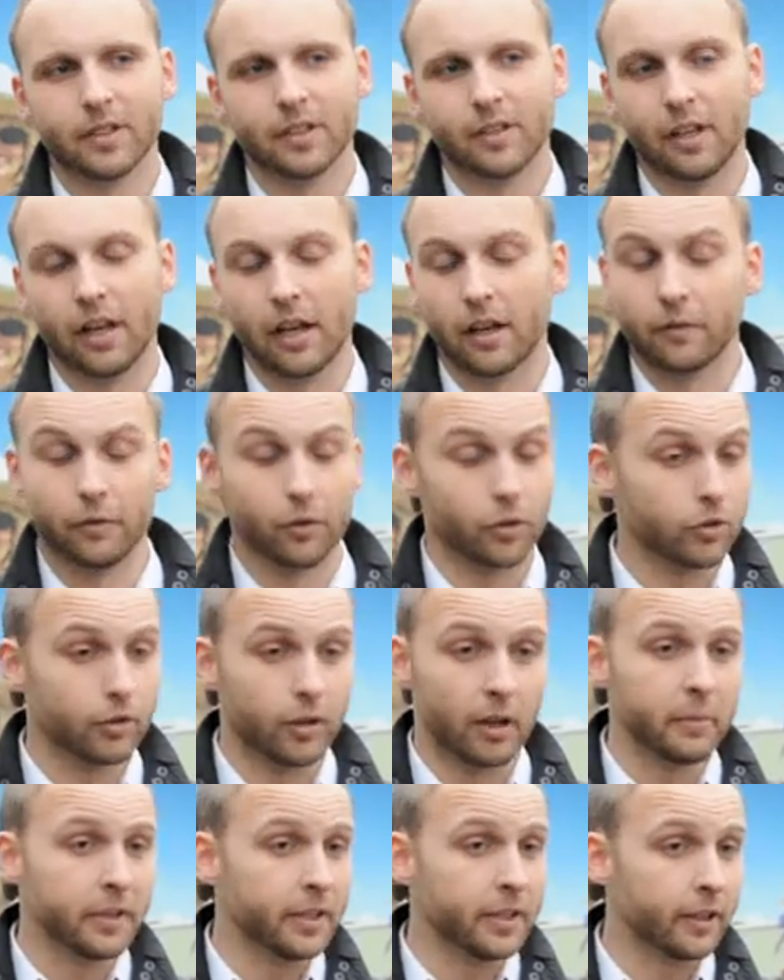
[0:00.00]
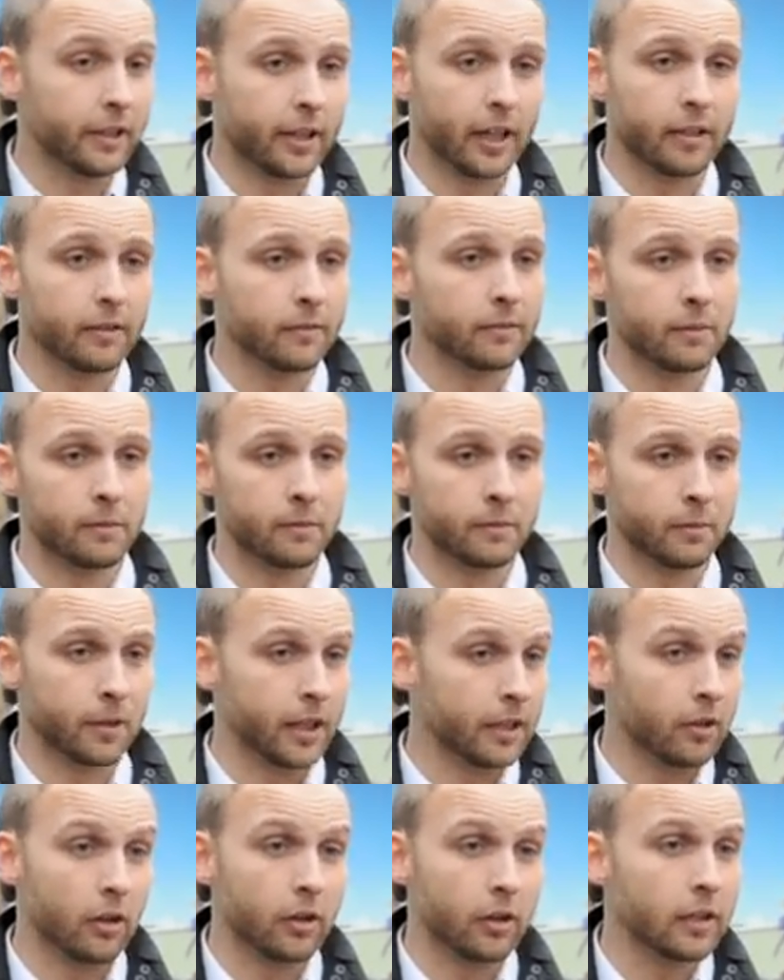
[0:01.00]
Yeah, for sure. I mean, they can
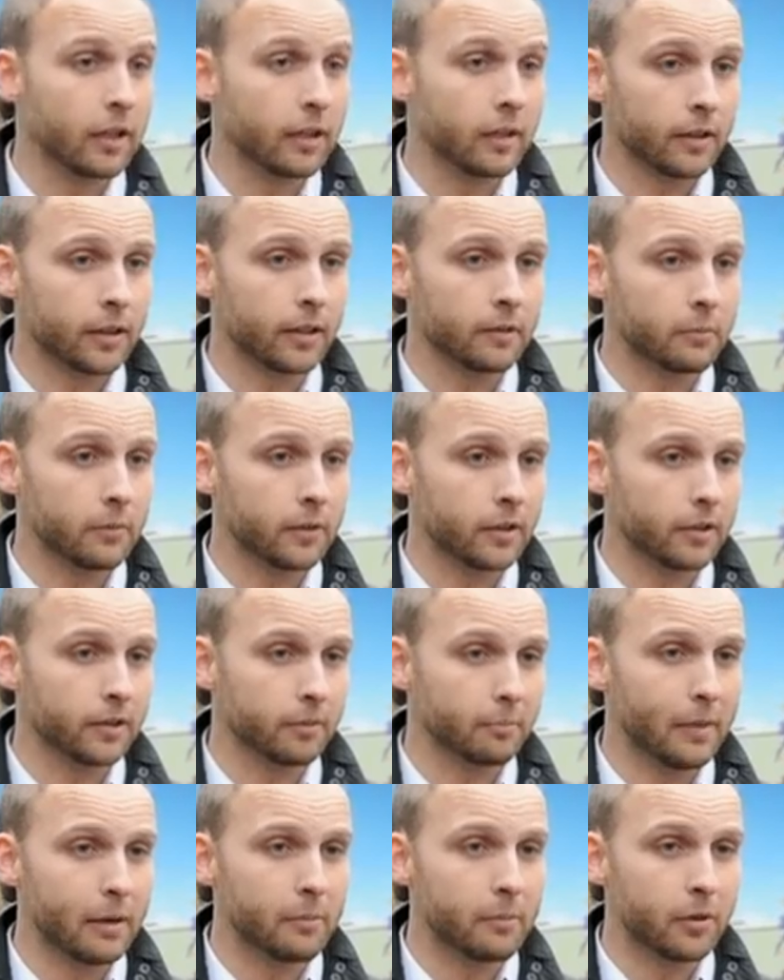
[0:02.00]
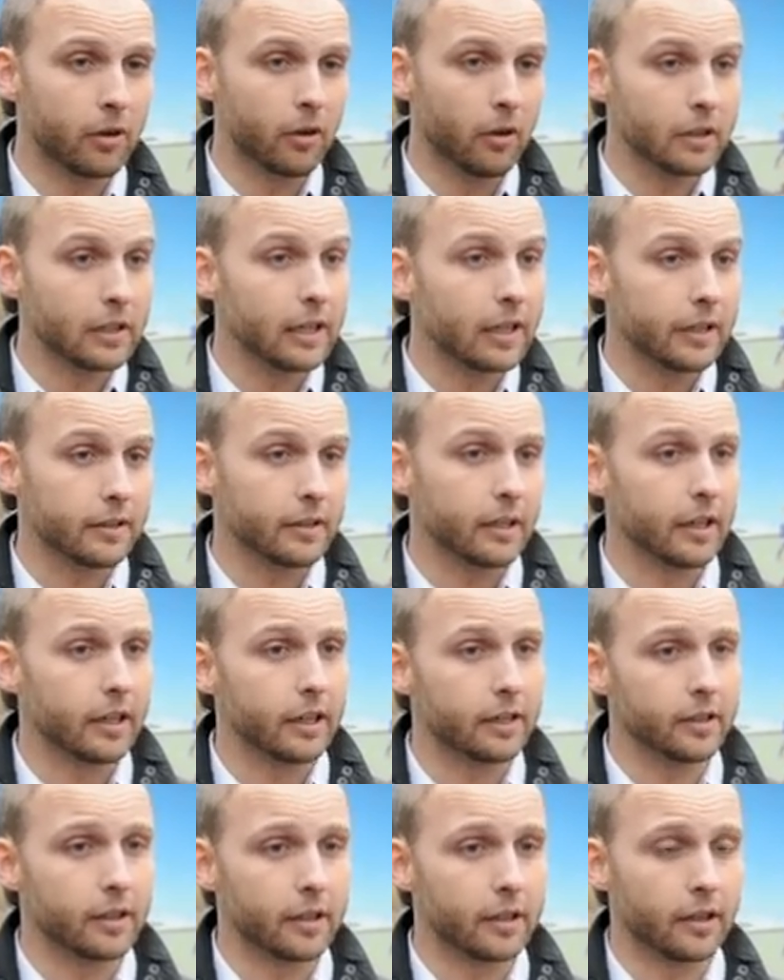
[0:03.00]
get member online,
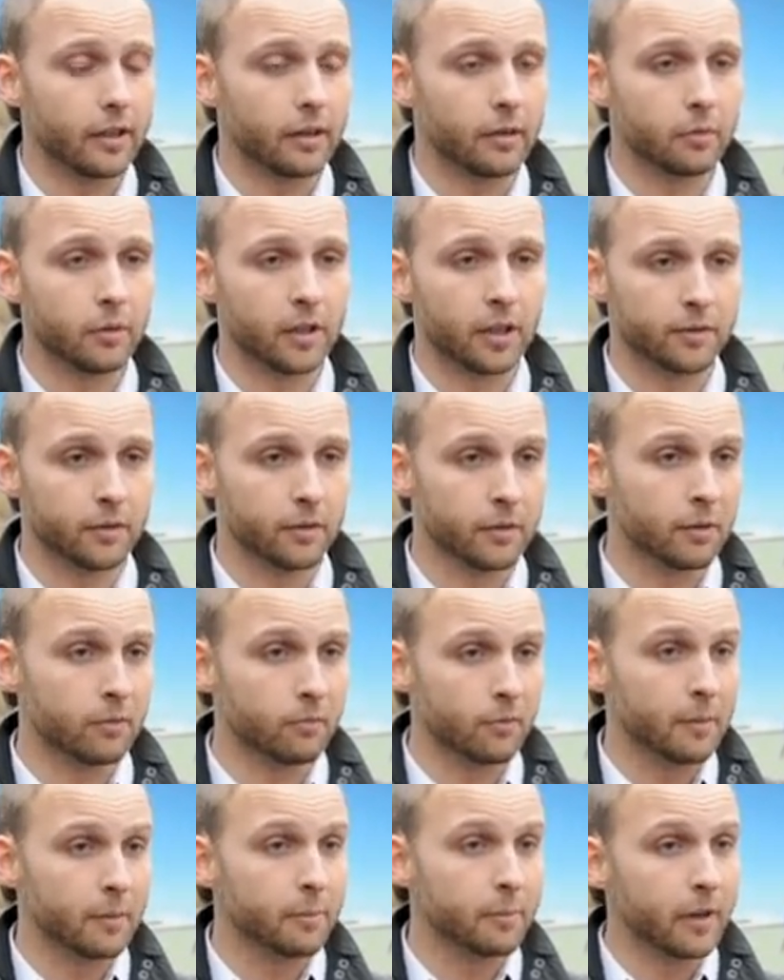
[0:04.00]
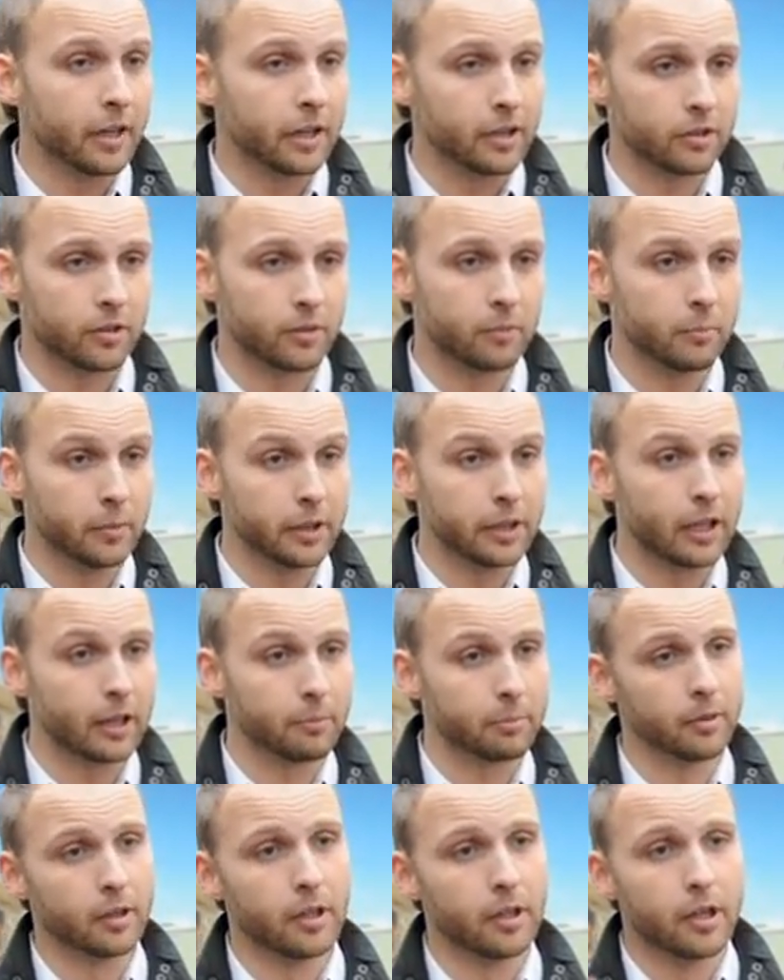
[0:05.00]
and we have a webpage,
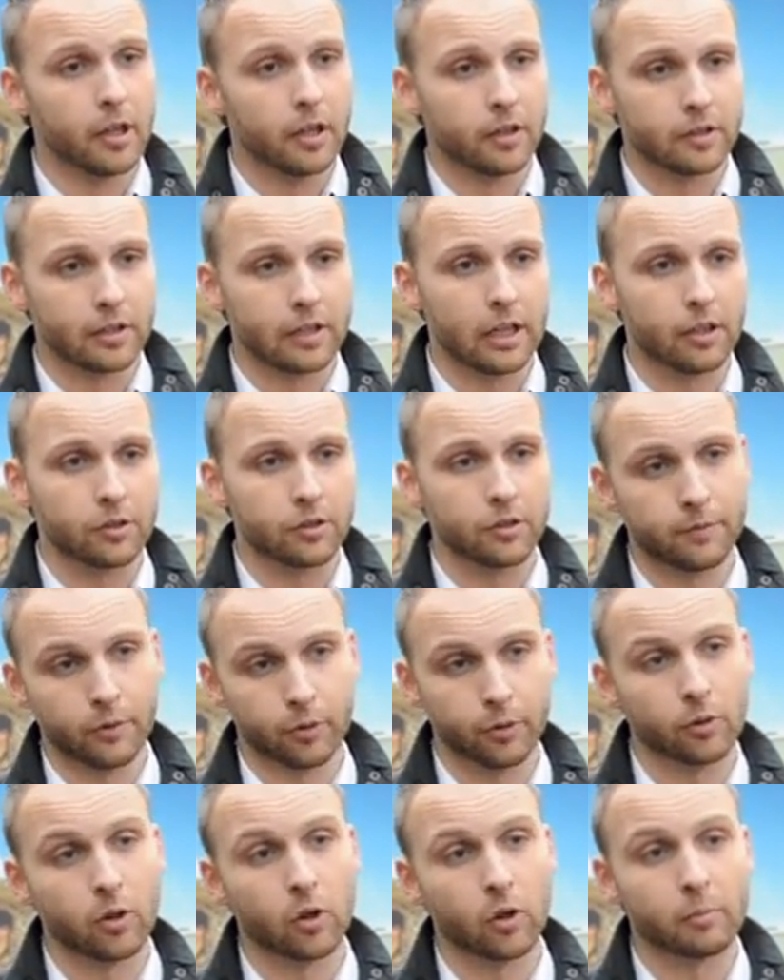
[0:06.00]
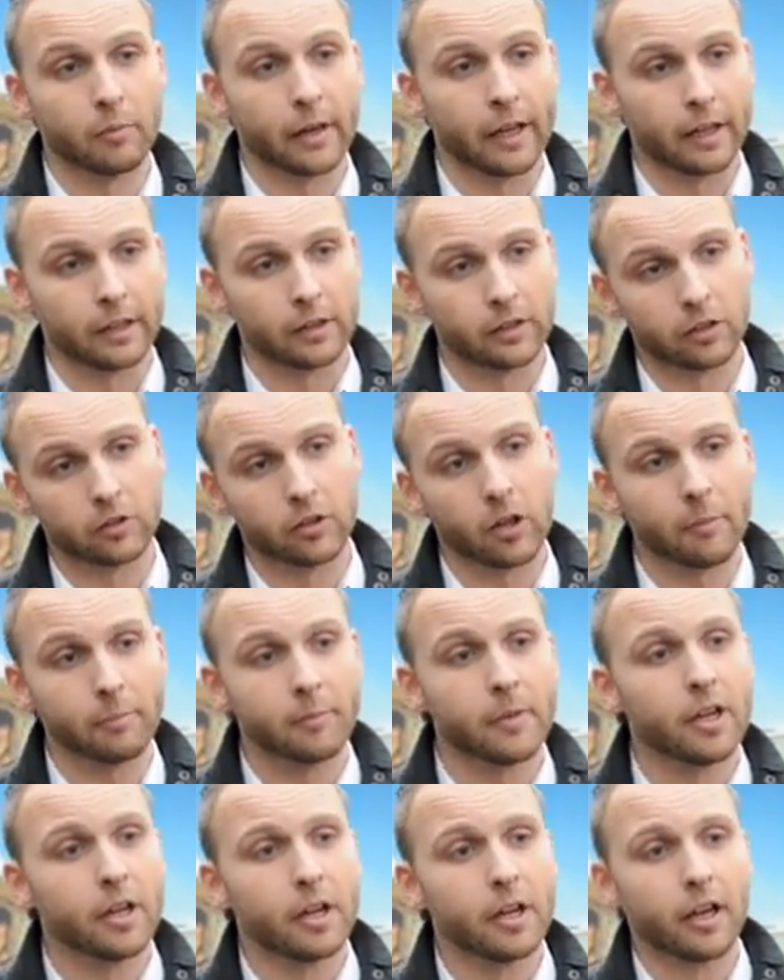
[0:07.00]
meetup/photocopenhagen.com,
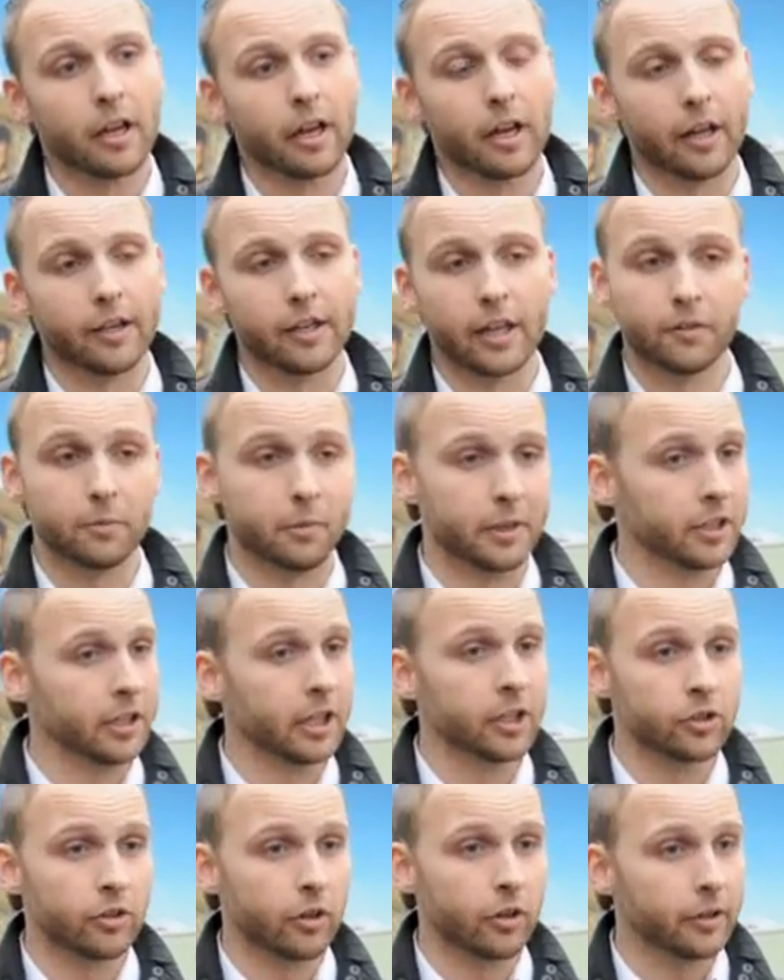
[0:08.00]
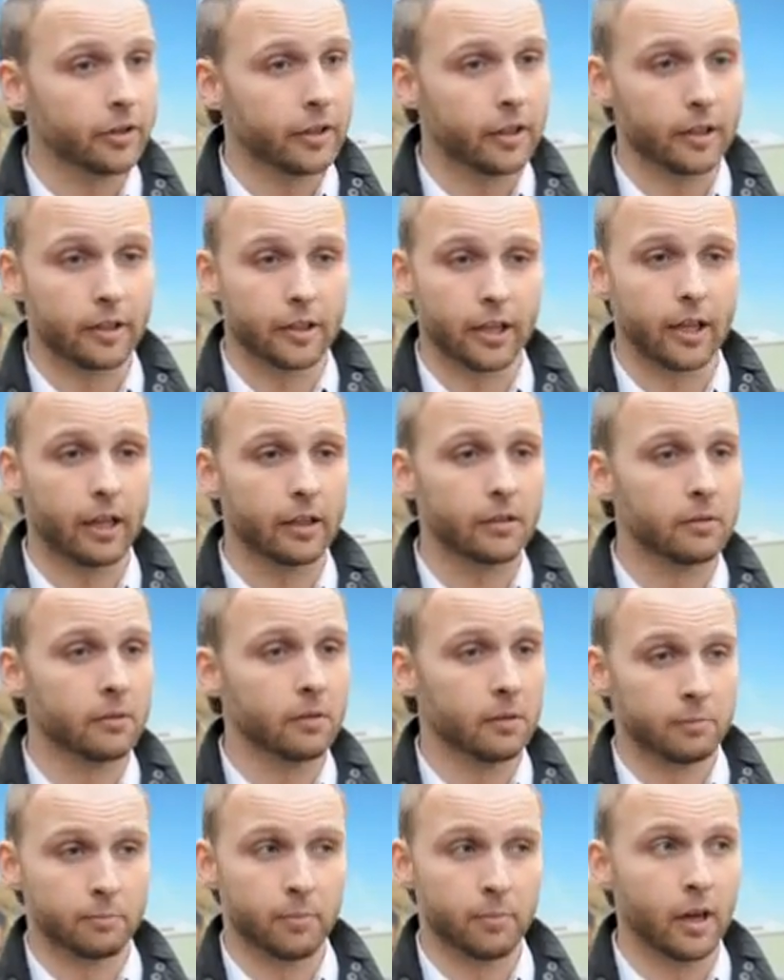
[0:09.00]
and everybody can join there, can
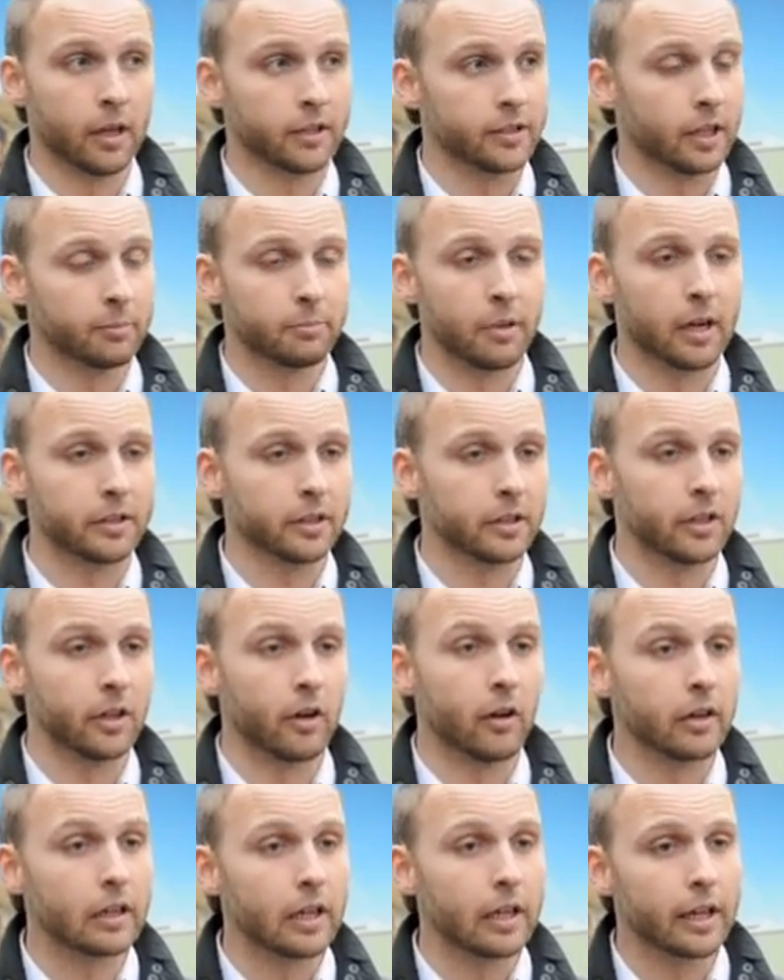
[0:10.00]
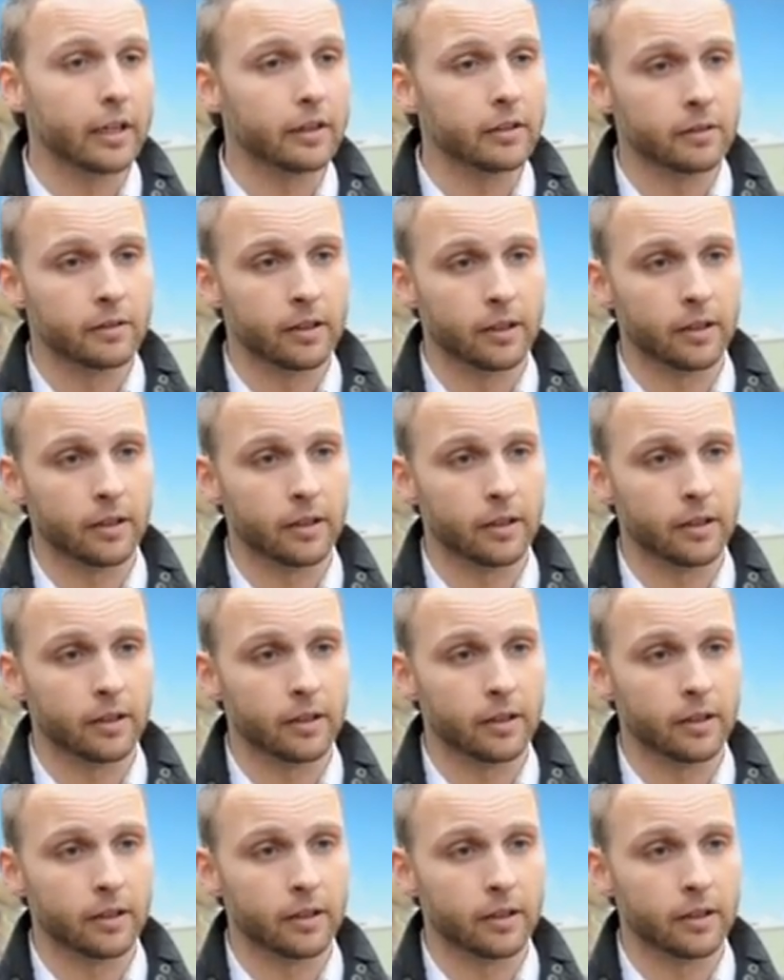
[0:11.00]
take part in the online